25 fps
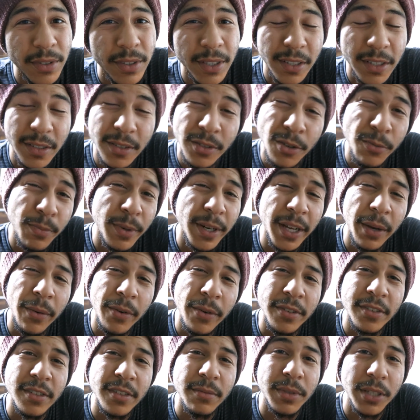because nobody
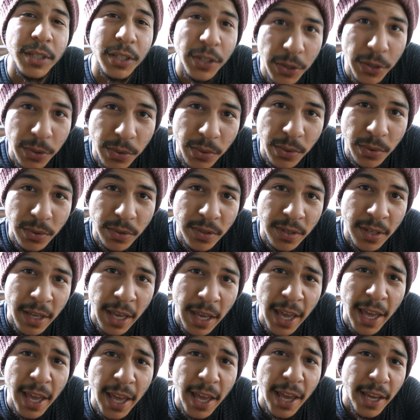wants to be used.
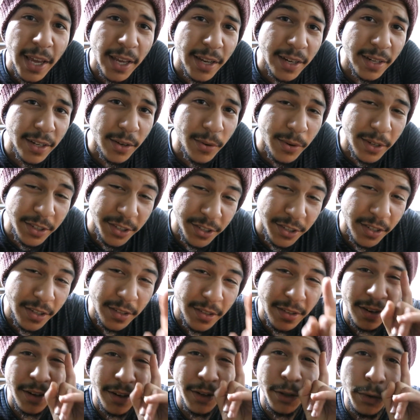And the question
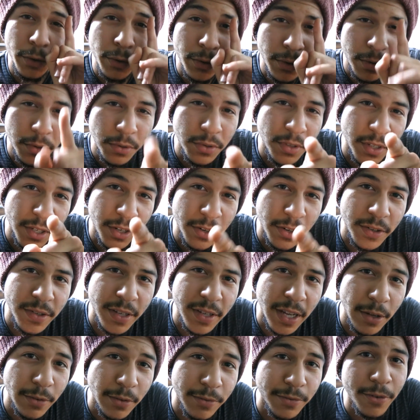is, are you using
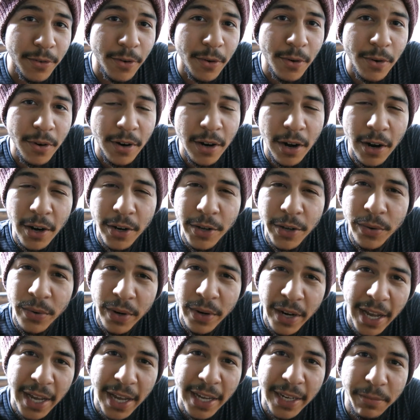yourself or are you
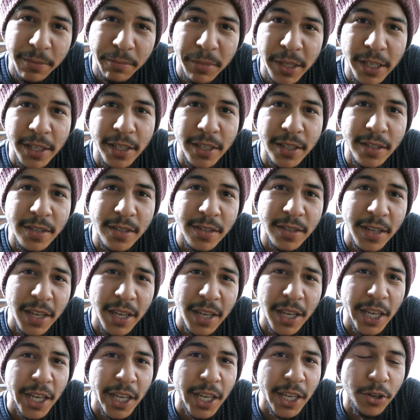not? Because,
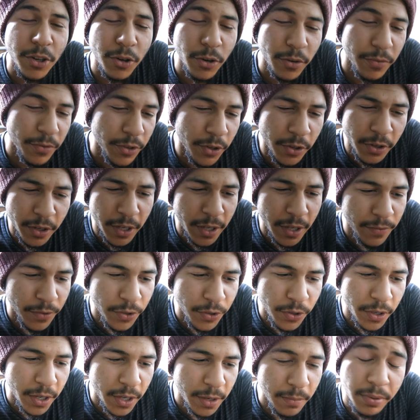you know, if
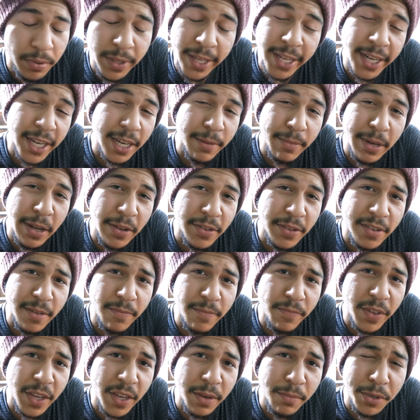you're complaining about
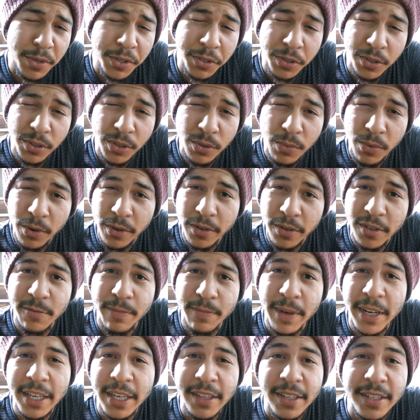something but you weren't
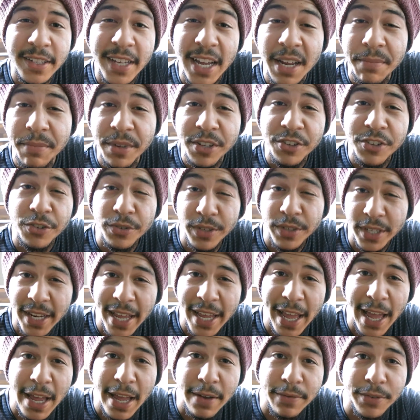spending the time that you did
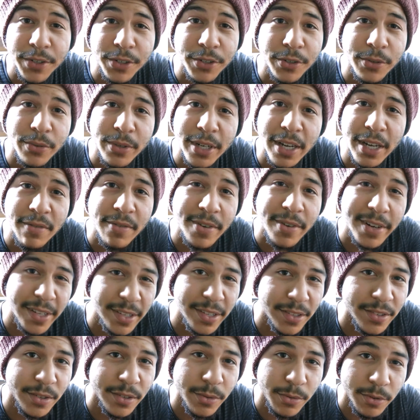have to do whatever it
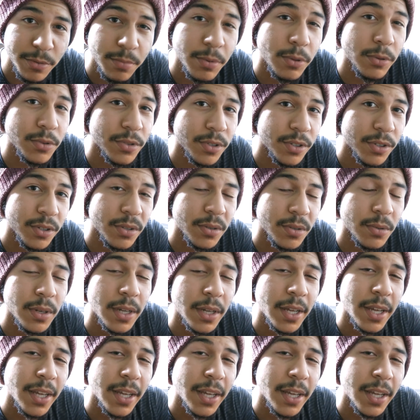is you were supposed to do,